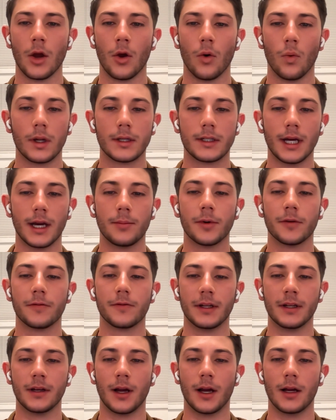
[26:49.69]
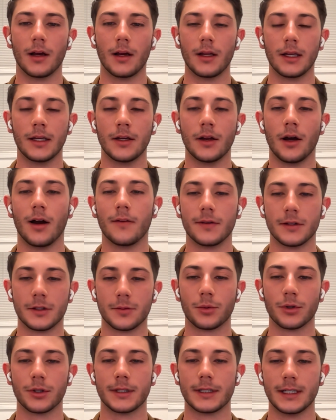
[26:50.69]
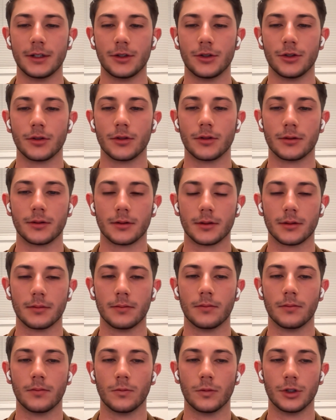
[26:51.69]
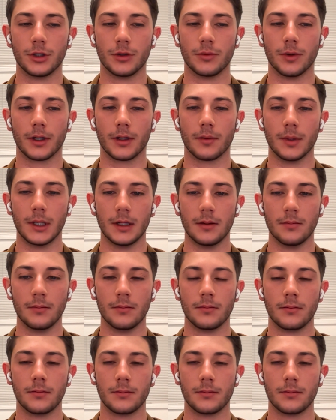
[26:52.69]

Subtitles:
What type of in-office procedures would you recommend?